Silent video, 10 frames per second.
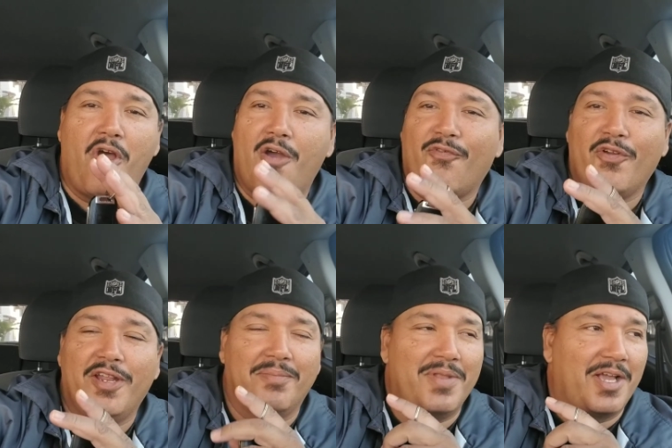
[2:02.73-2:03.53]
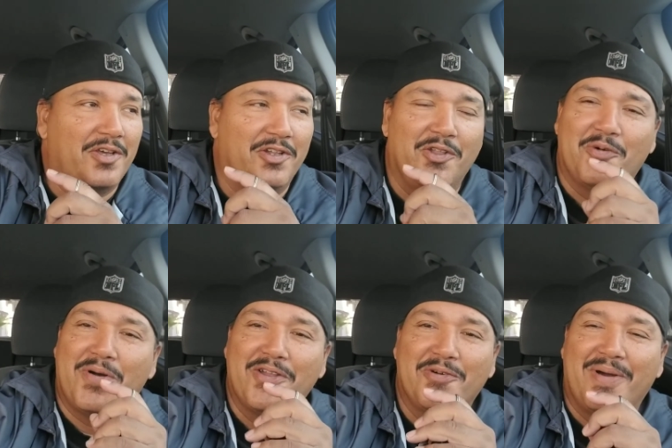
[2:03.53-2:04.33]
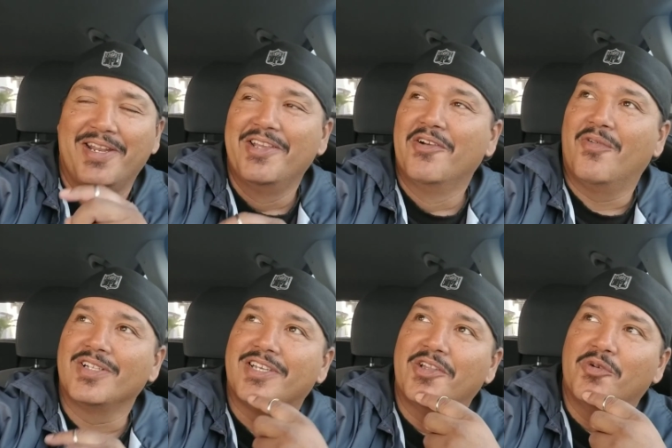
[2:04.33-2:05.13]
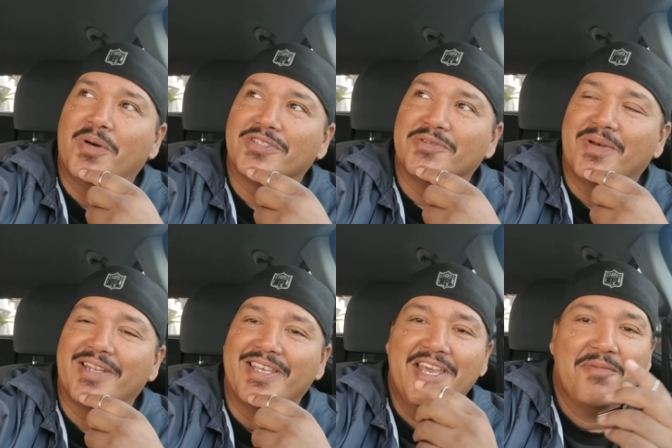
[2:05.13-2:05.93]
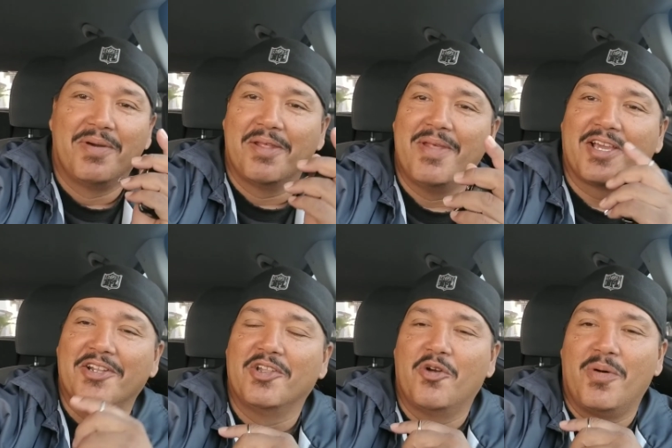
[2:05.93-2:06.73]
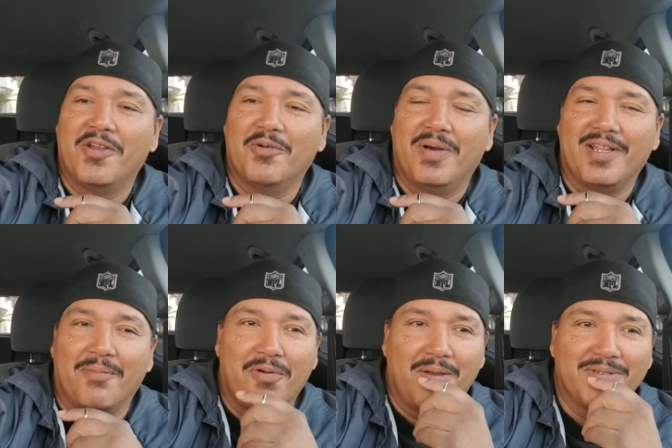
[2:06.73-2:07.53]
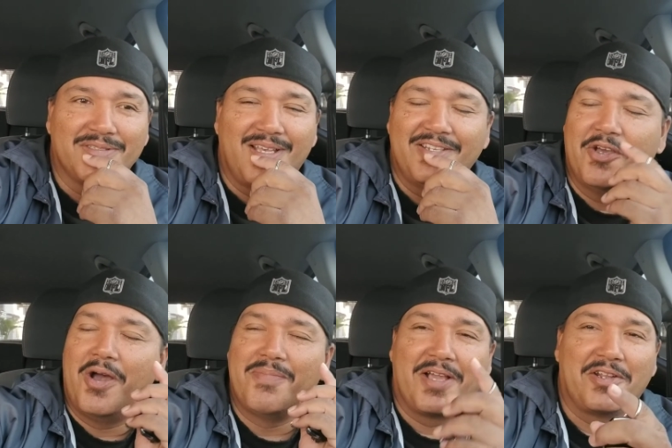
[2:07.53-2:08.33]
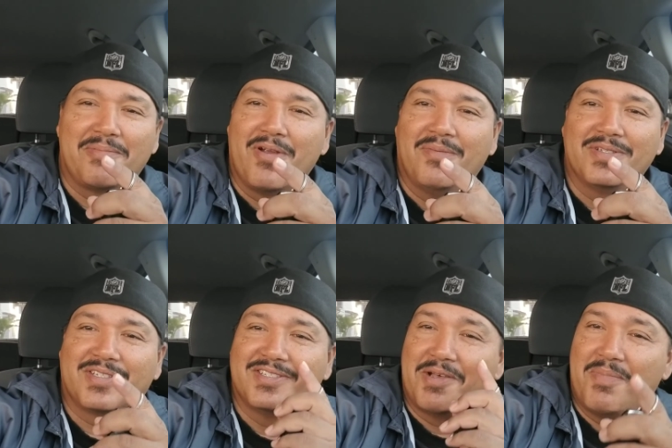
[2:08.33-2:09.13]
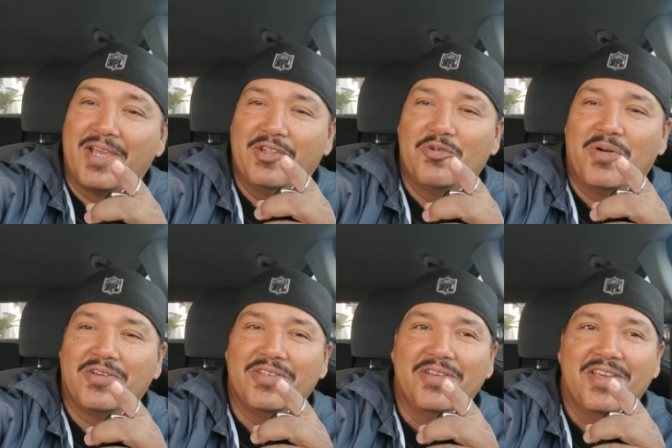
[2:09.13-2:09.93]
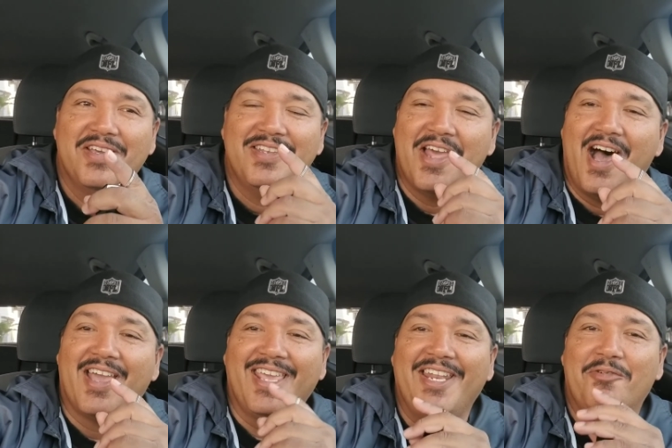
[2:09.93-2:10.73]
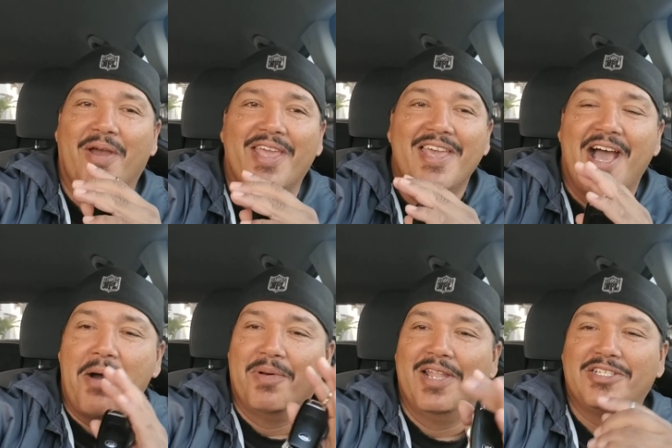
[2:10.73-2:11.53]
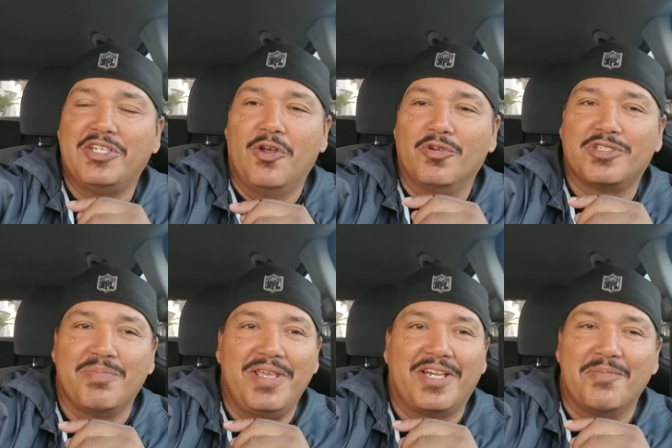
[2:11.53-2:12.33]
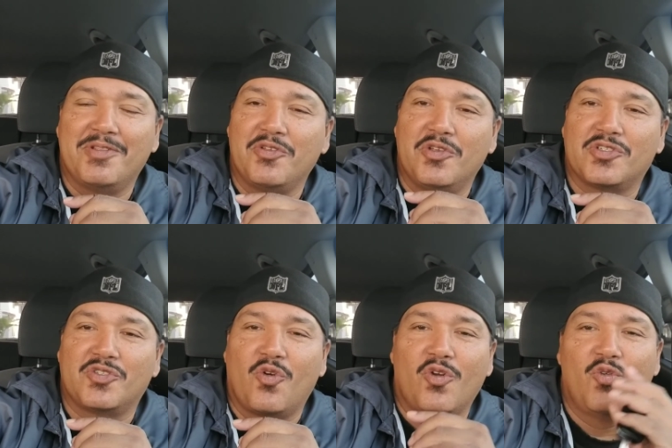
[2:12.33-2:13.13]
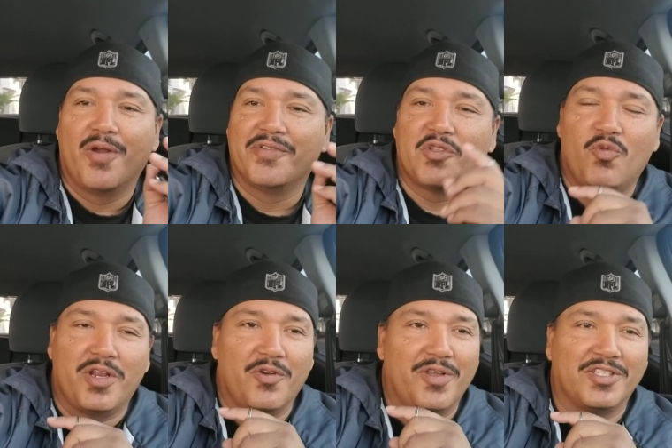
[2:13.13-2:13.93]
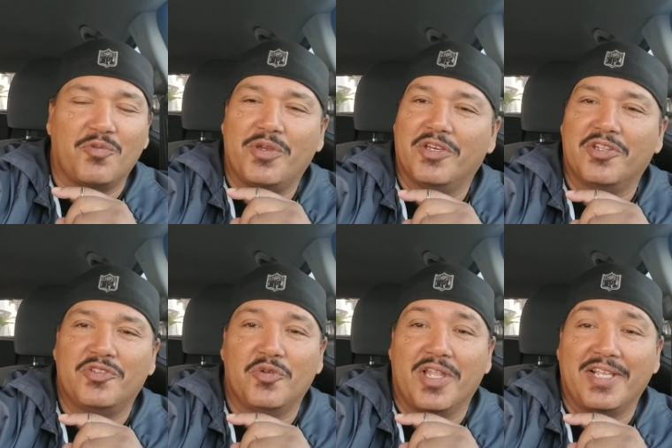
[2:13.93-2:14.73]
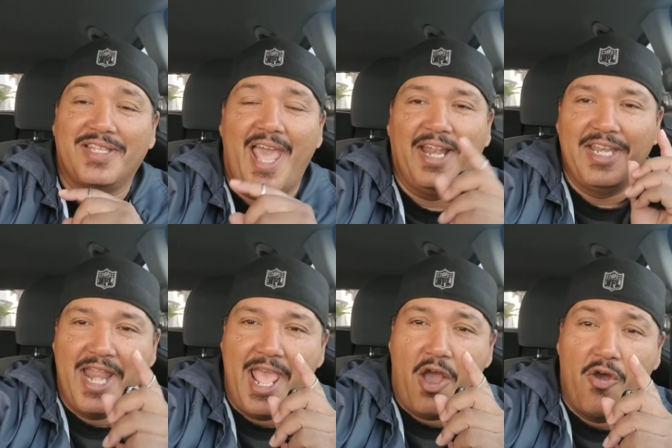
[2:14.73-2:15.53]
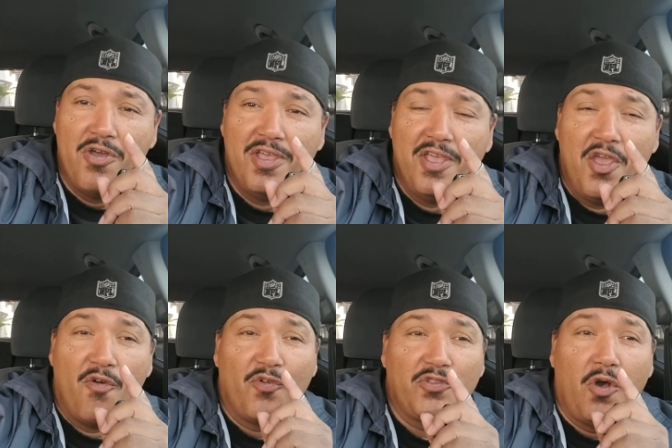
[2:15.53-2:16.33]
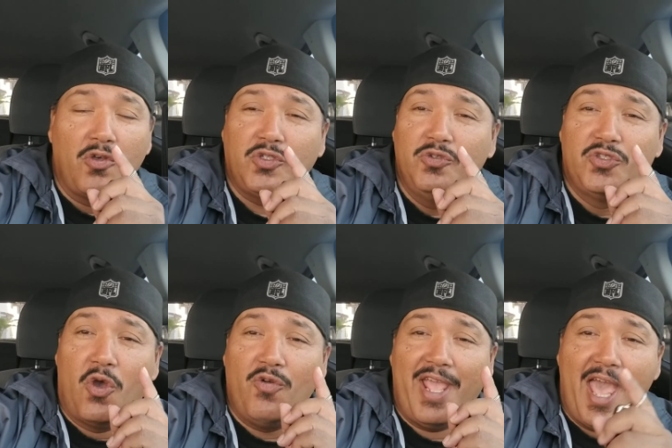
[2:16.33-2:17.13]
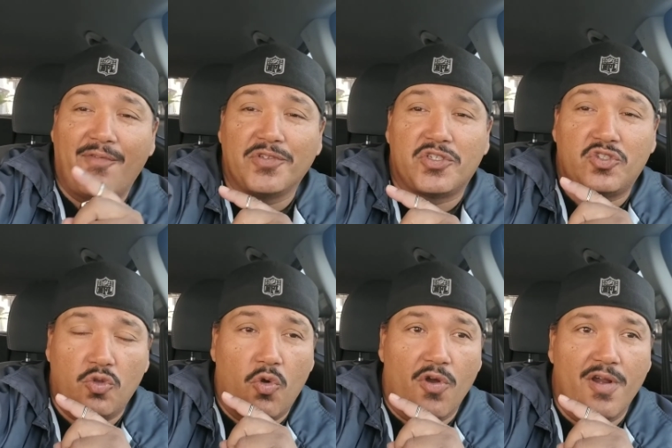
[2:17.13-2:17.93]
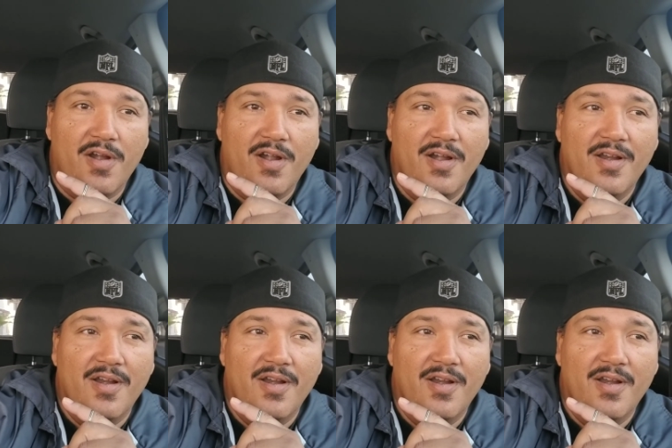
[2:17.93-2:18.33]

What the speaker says: an offer in. I'm not going to lowball nobody. Watch, I lowball somebody. But I'm not going to lowball nobody. I promise. No, I'm not going to promise because I might lowball you. Nah, anyway, I'm going to let you know it's me coming through your store, whoever the winner is, and we're going to do it like that. Now, for those who don't have a store,